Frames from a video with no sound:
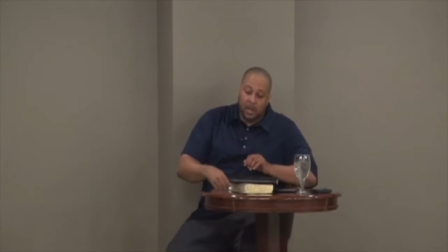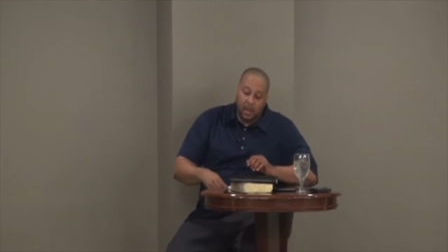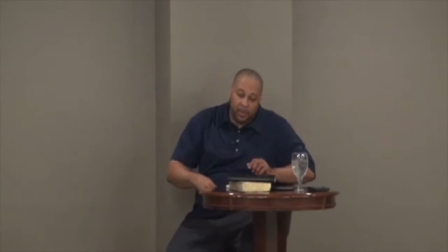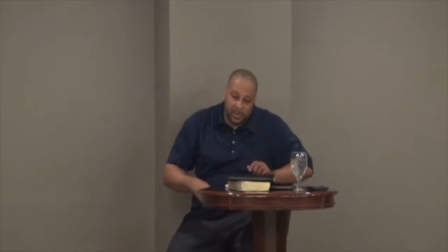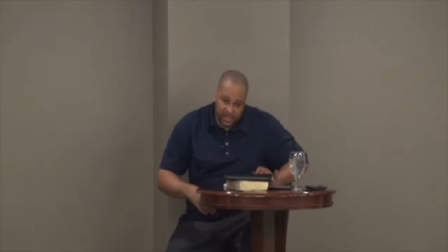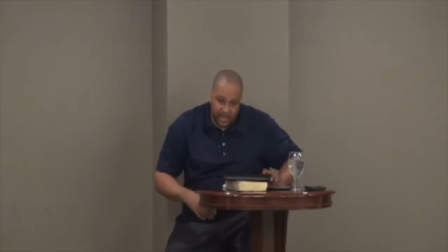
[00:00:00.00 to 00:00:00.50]

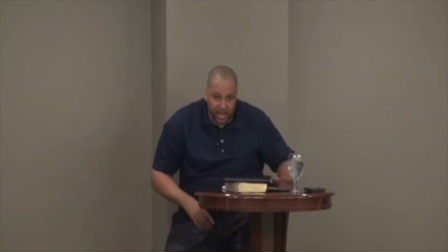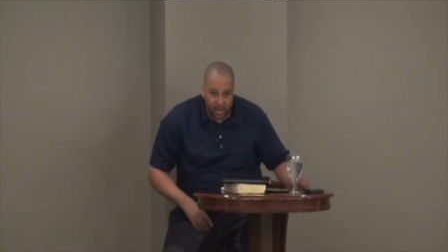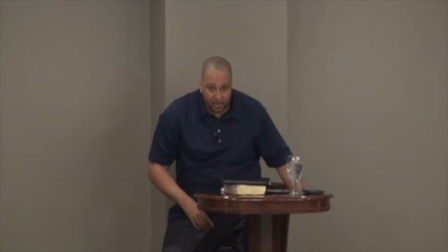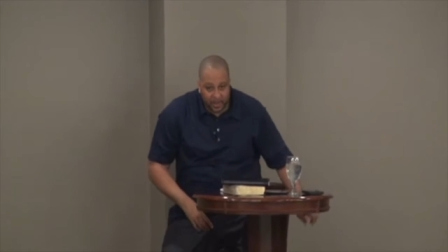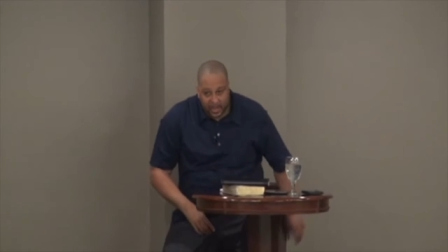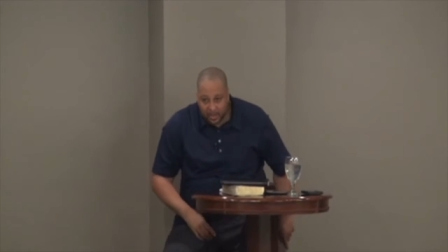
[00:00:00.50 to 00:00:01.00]
Went to
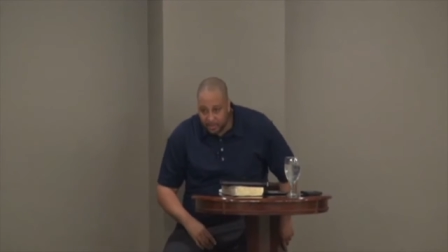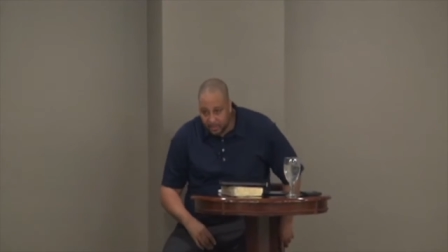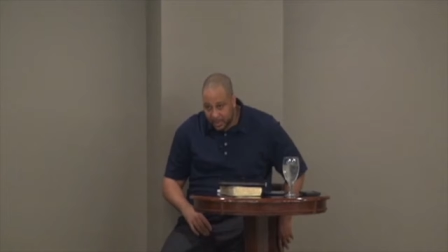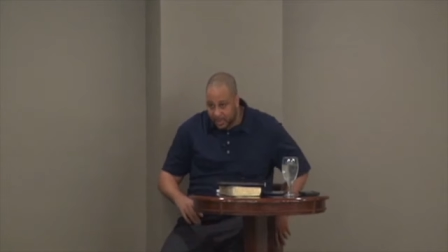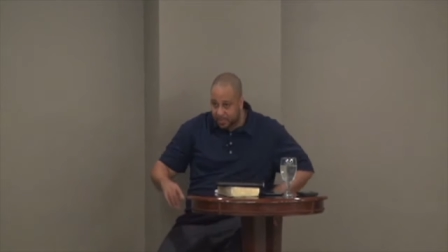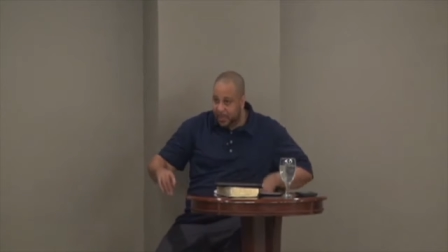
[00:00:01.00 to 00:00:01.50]
jail, but I didn't
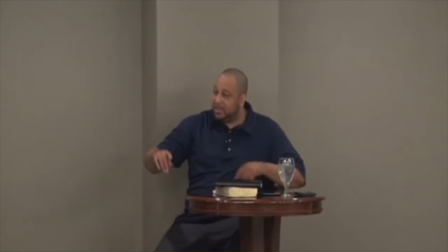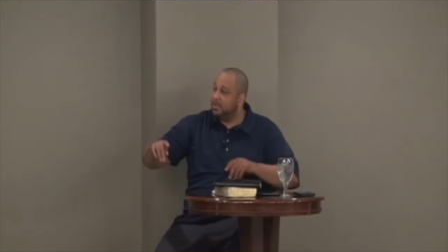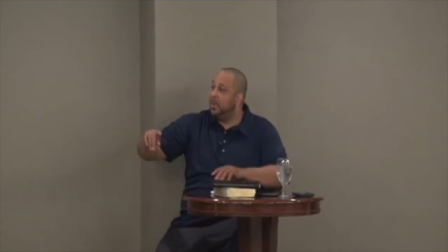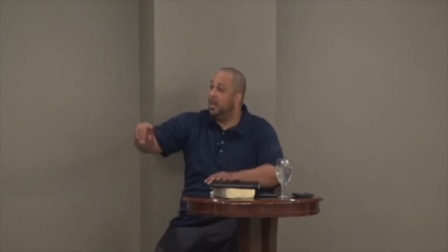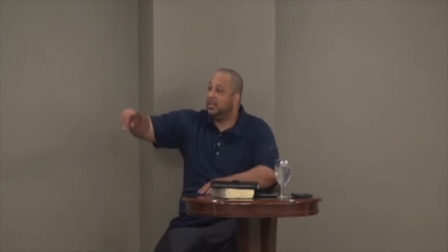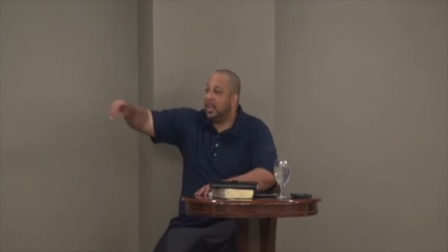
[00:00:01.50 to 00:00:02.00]
went to prison
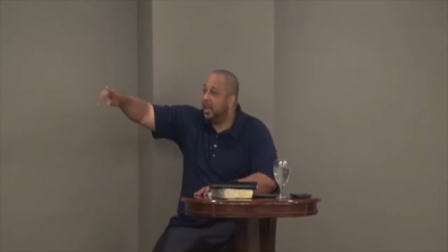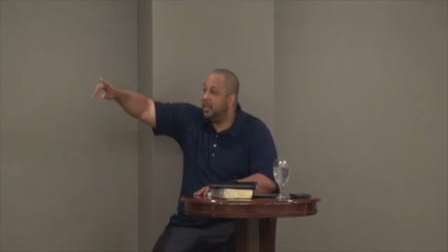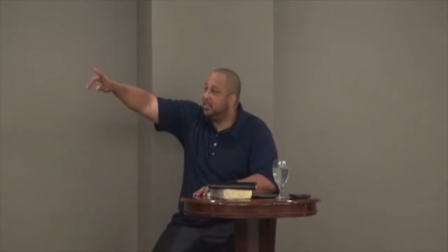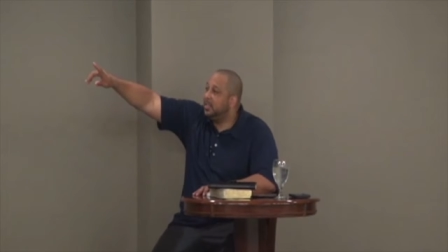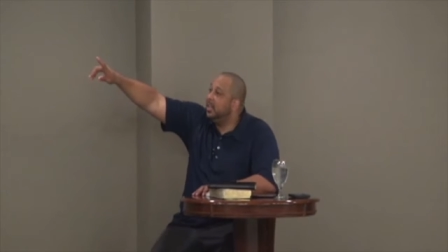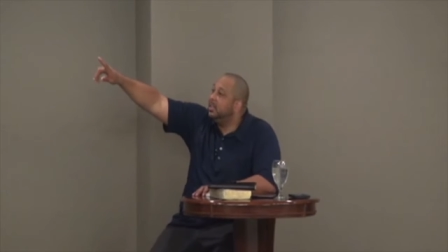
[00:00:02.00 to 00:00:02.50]
once. I ain't a
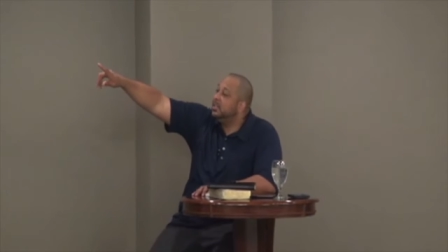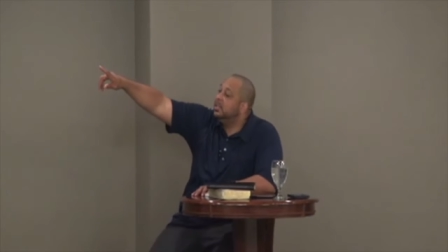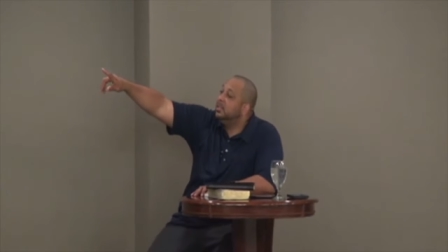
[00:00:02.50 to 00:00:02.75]
snitch.